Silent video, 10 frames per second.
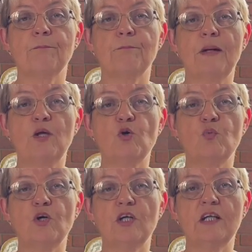May your
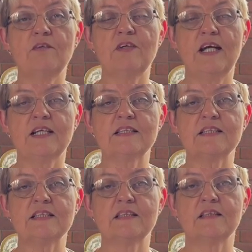word live in
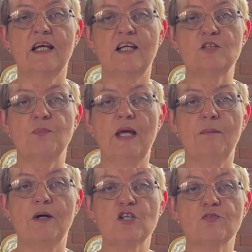us and bear
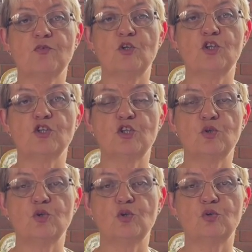much fruit to
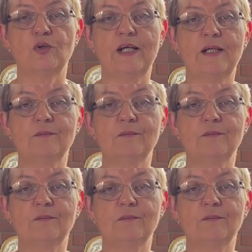your glory.